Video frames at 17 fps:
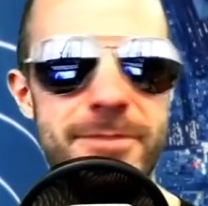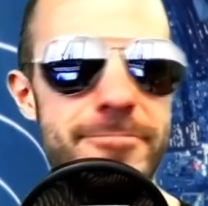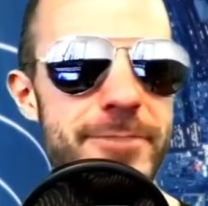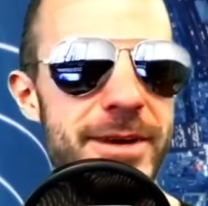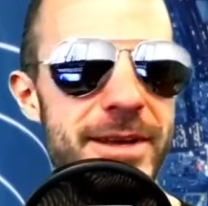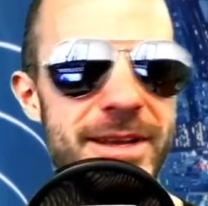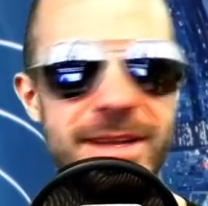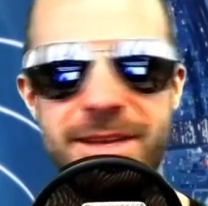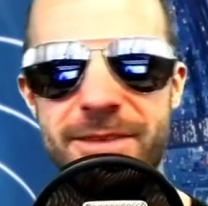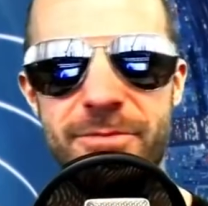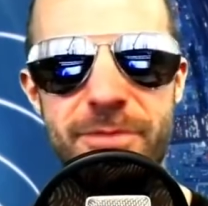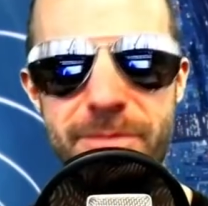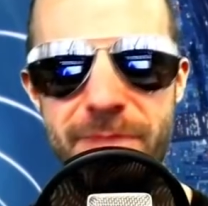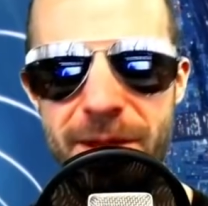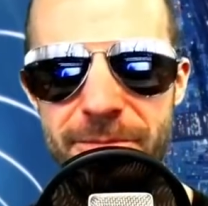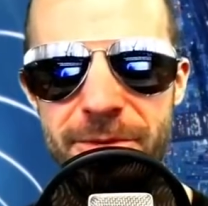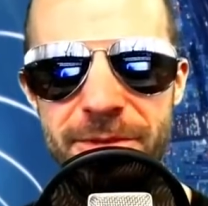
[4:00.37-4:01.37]
But
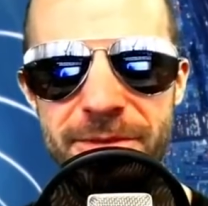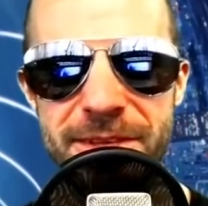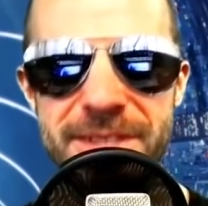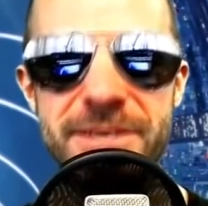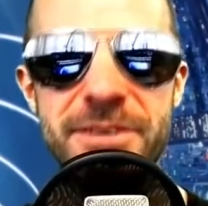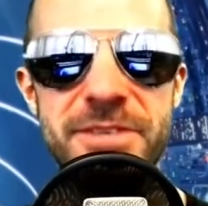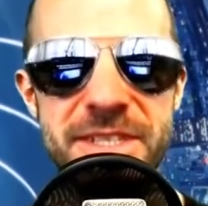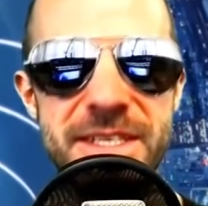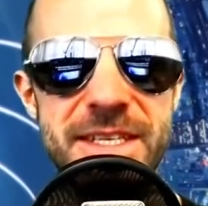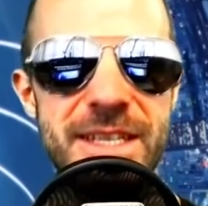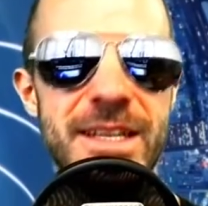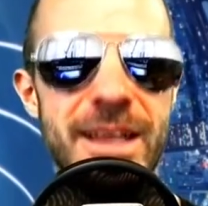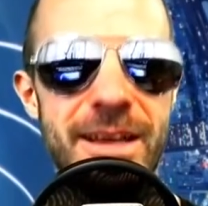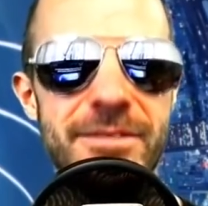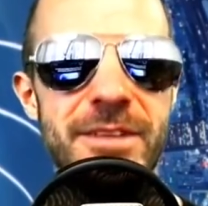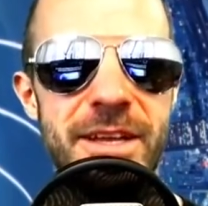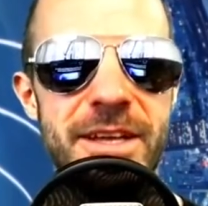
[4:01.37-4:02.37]
remember, these are
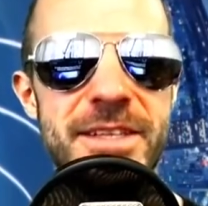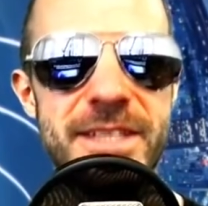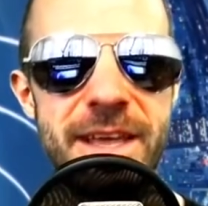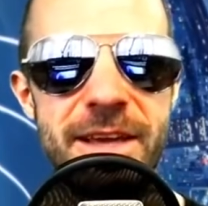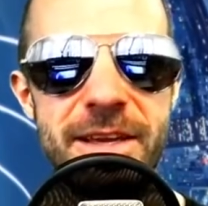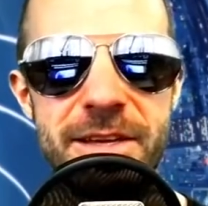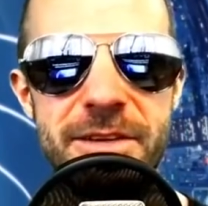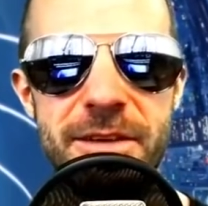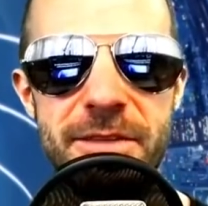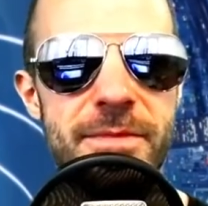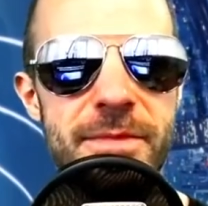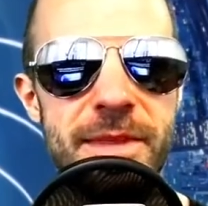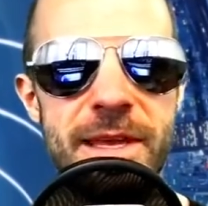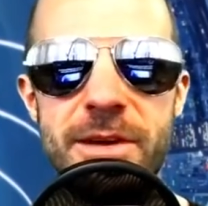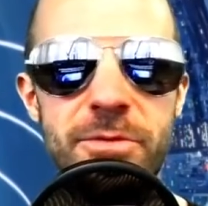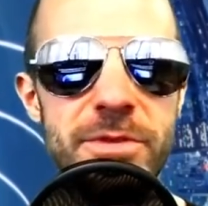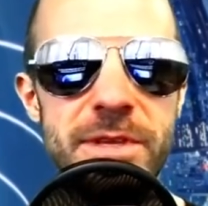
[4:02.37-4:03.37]
C-level executives.
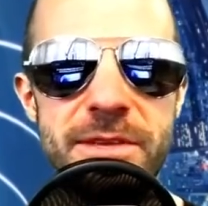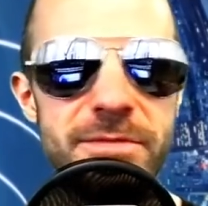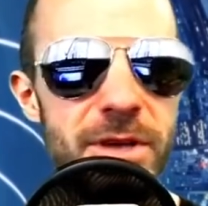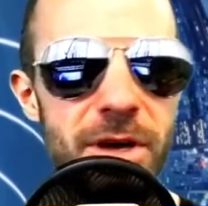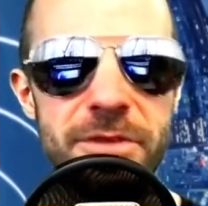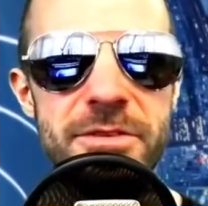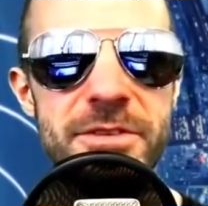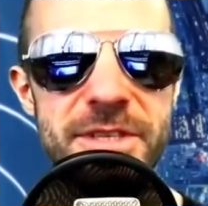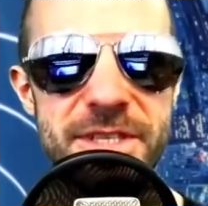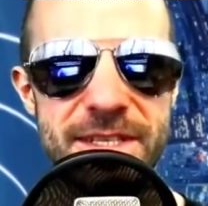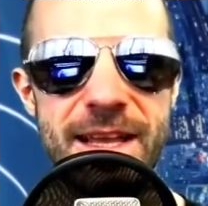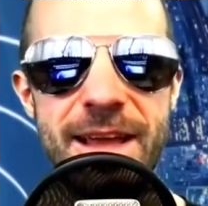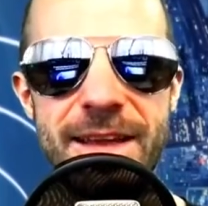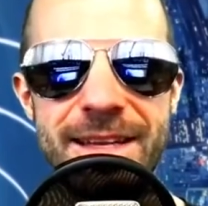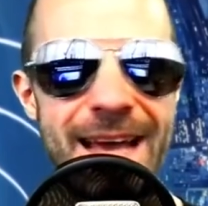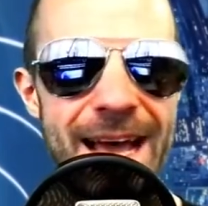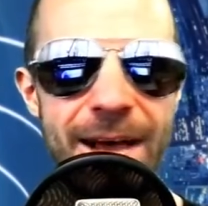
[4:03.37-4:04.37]
They don't even
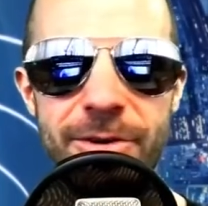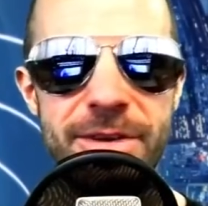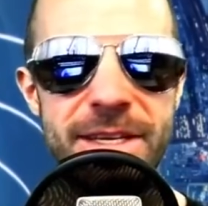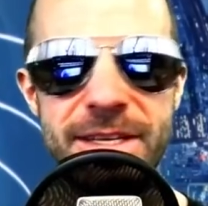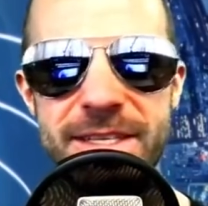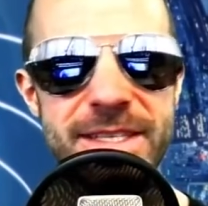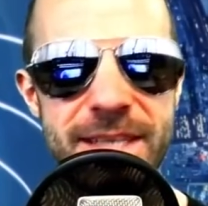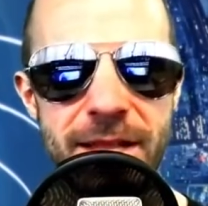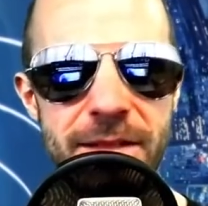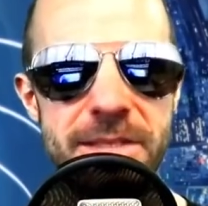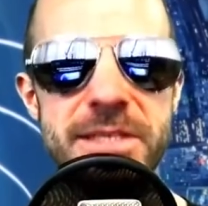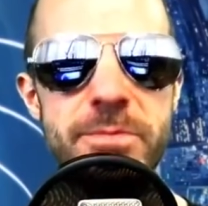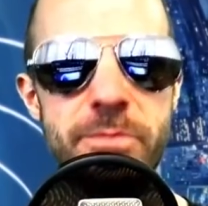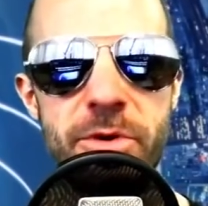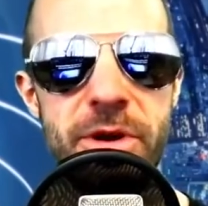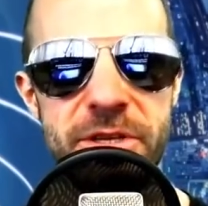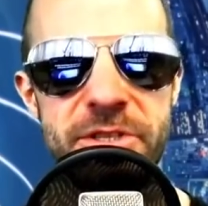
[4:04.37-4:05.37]
understand how an Excel
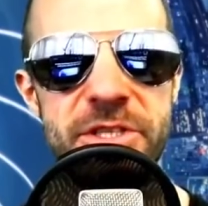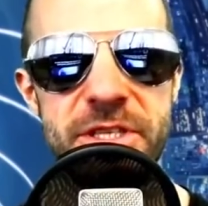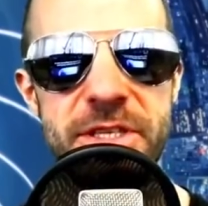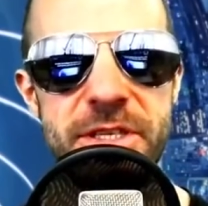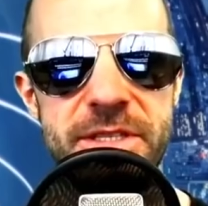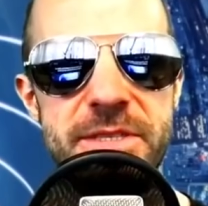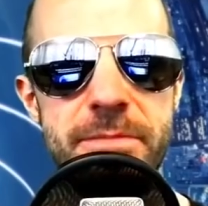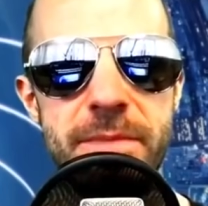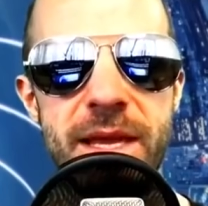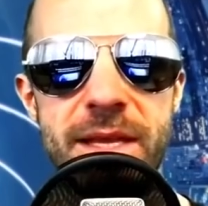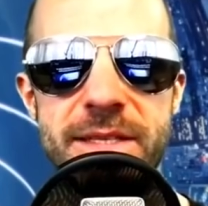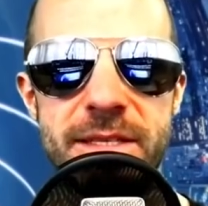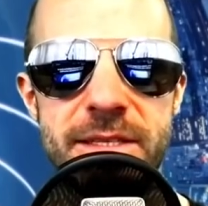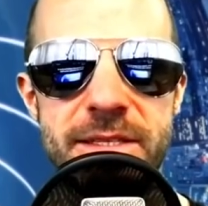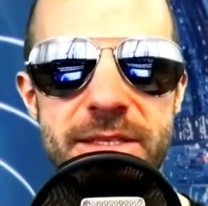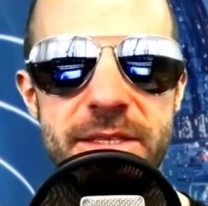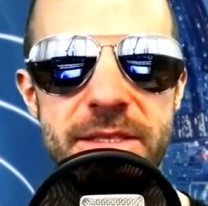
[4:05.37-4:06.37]
spreadsheet makes
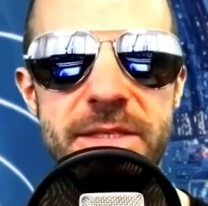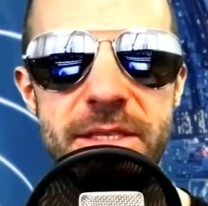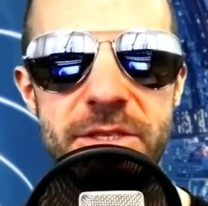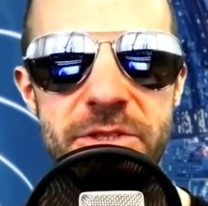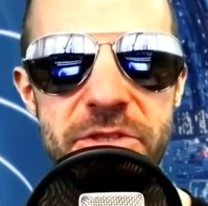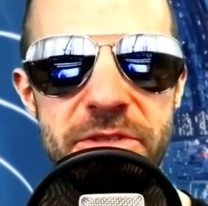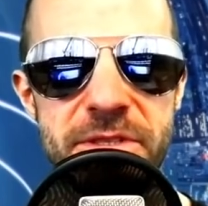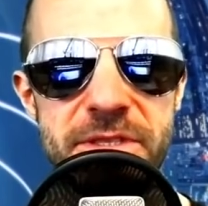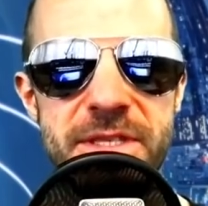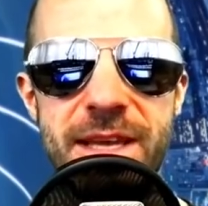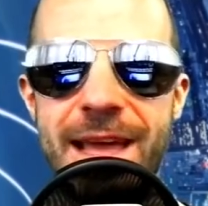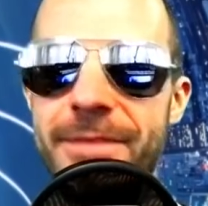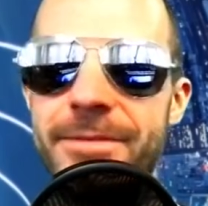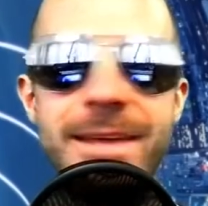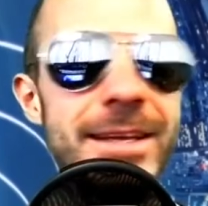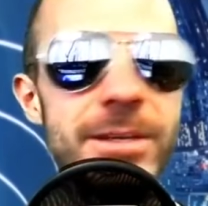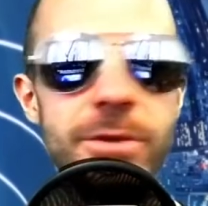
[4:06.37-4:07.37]
its decisions.
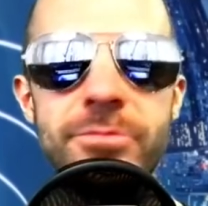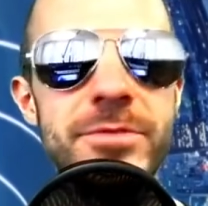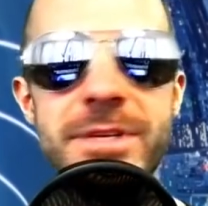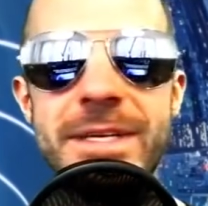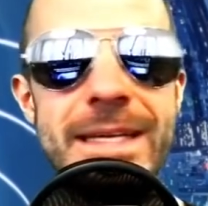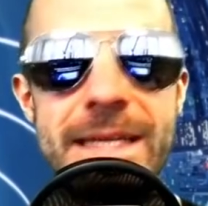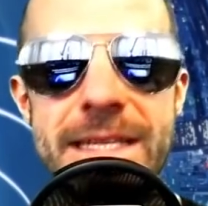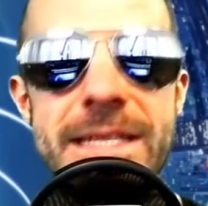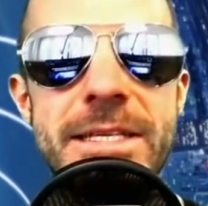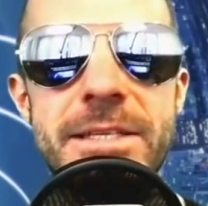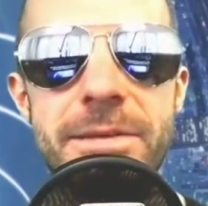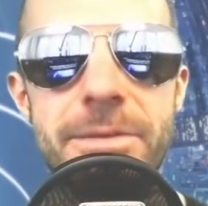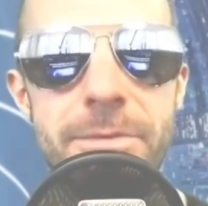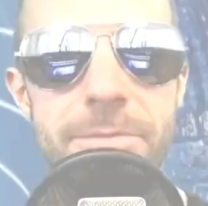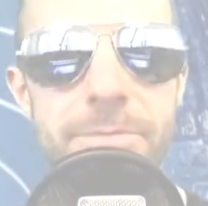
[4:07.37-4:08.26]
And they don't need to.